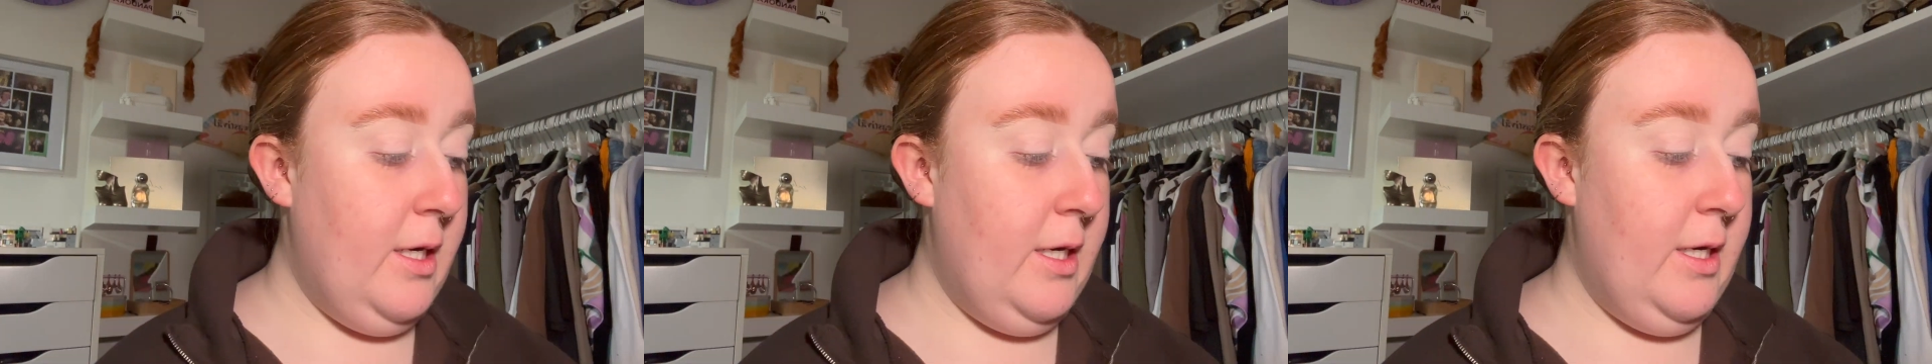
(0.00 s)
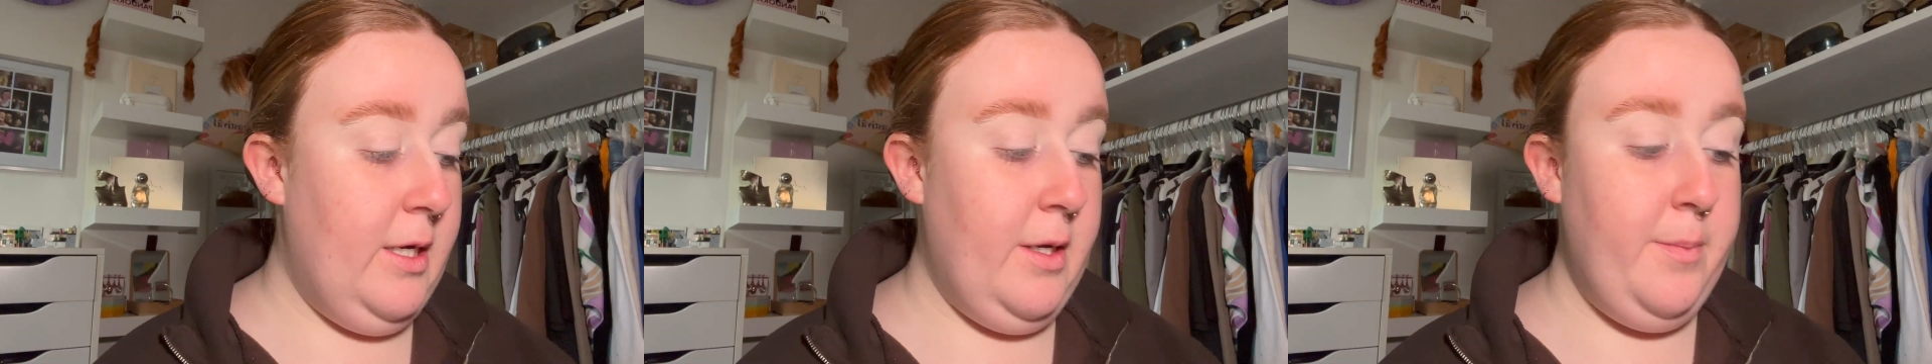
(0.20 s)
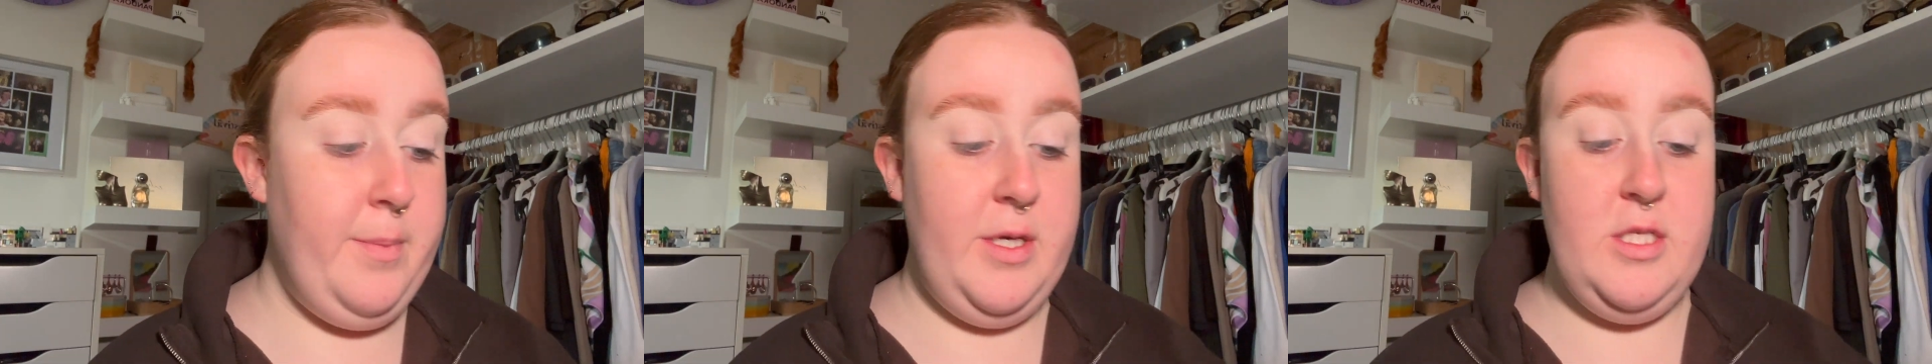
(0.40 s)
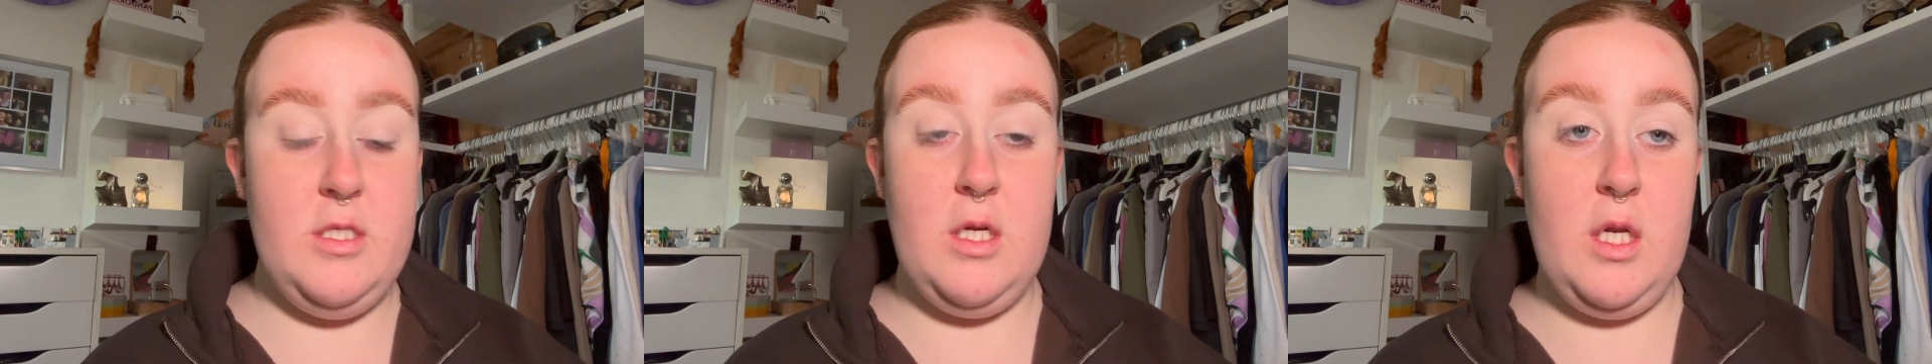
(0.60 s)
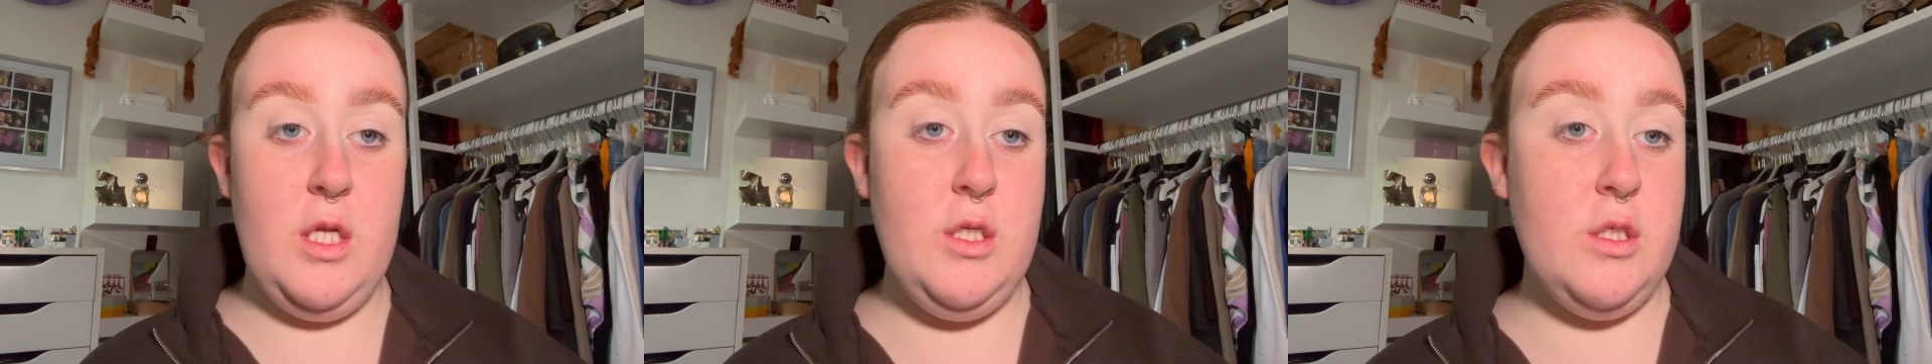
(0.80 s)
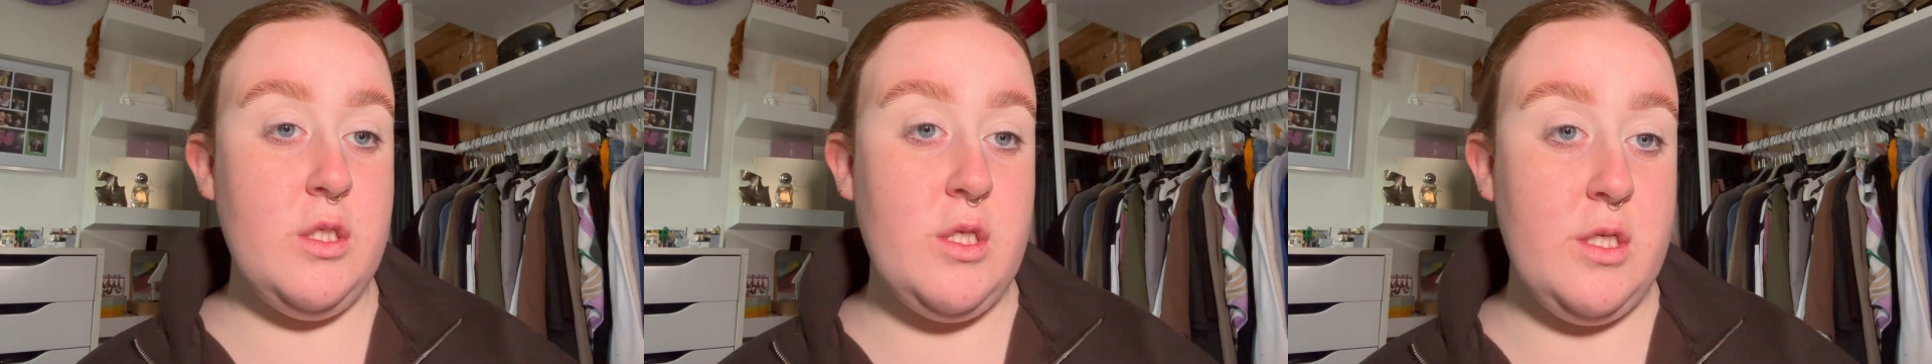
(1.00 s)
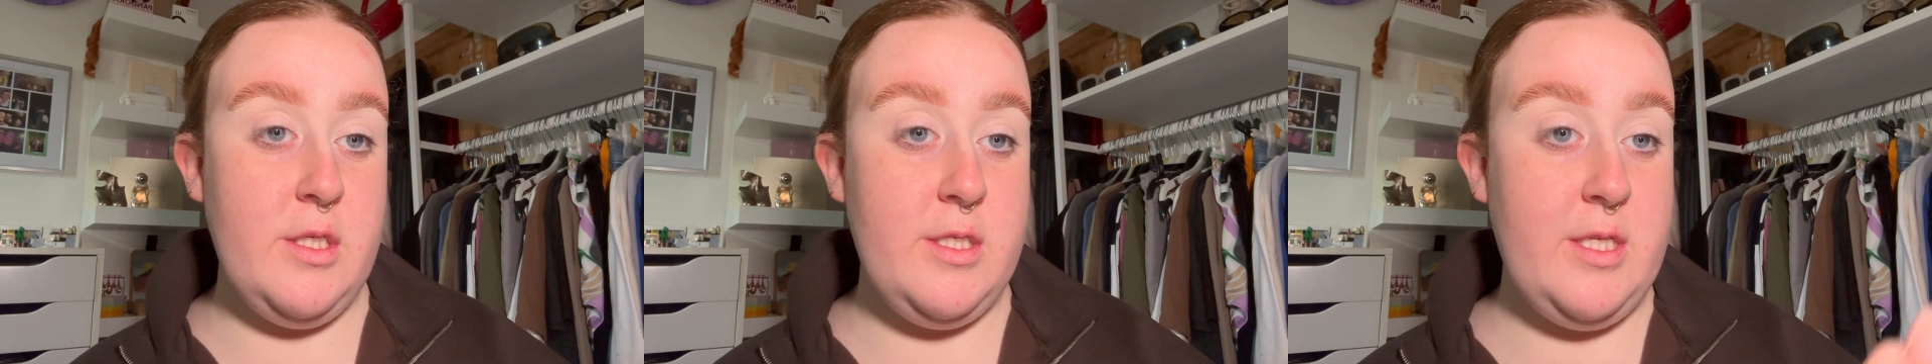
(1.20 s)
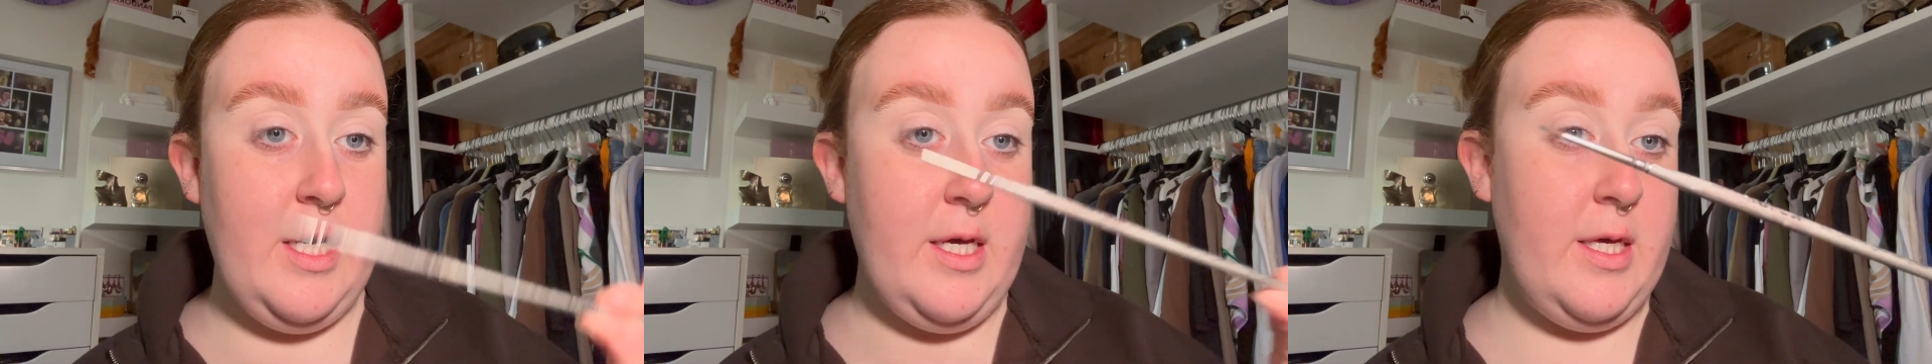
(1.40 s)
And I'm basically just
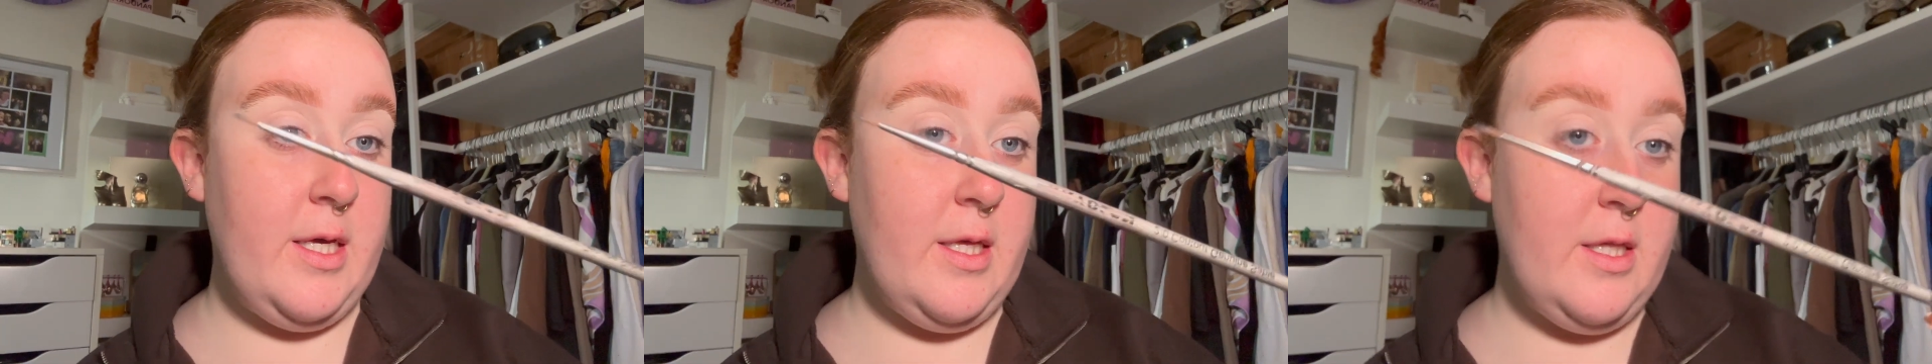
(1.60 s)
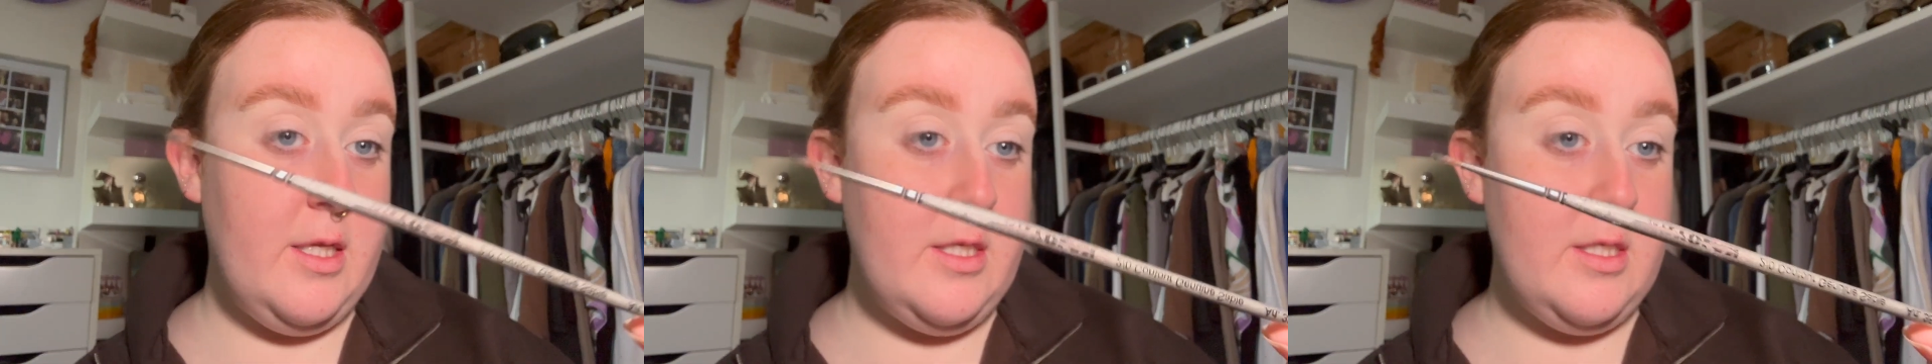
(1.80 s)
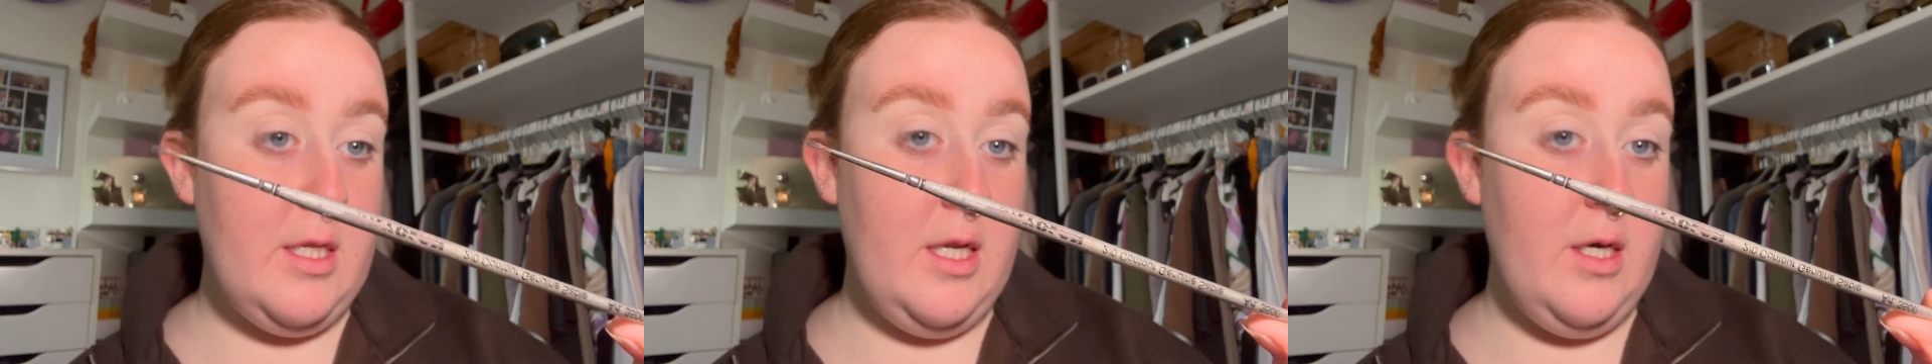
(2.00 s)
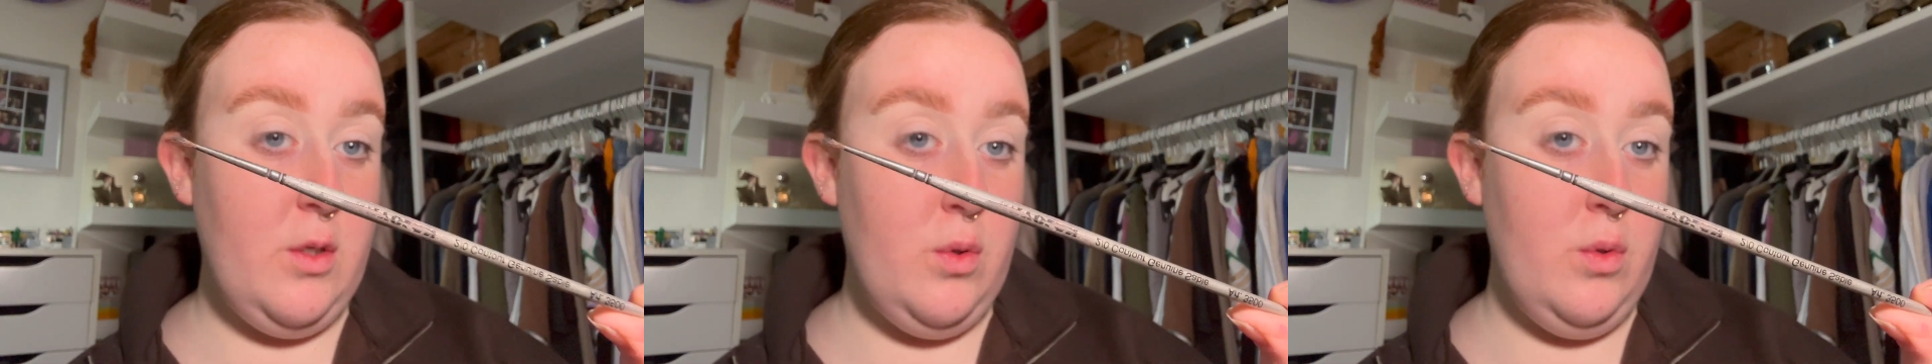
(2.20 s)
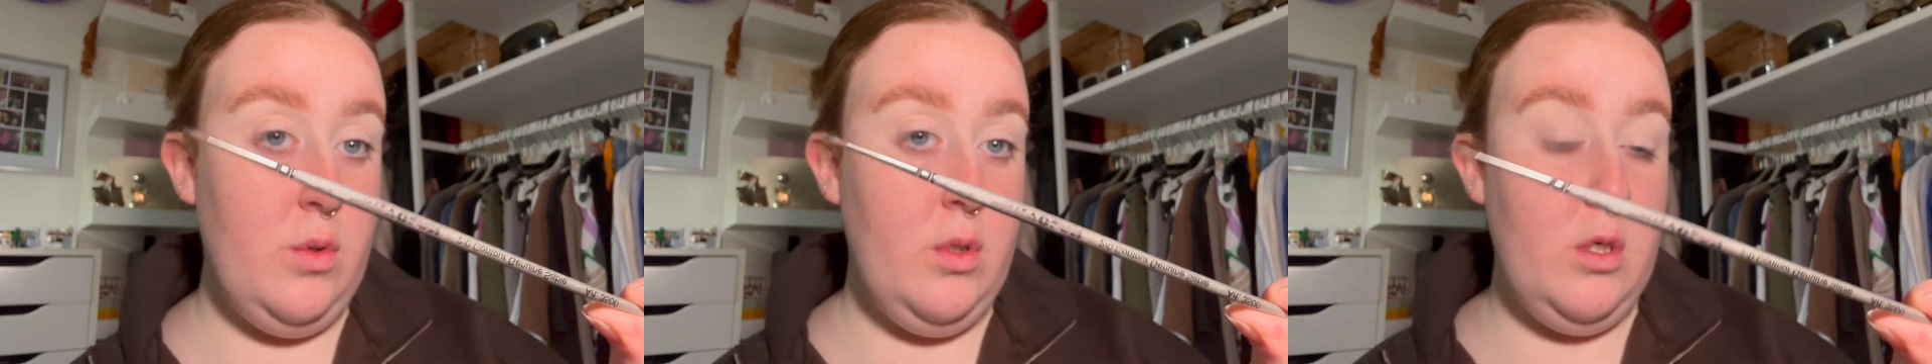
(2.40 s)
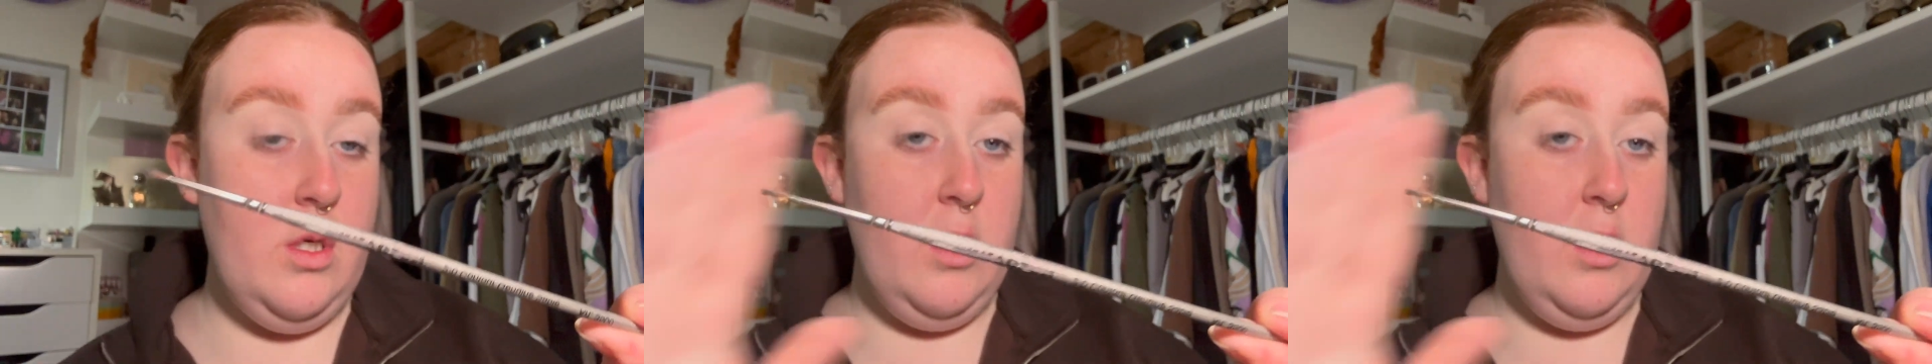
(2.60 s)
going to take this little,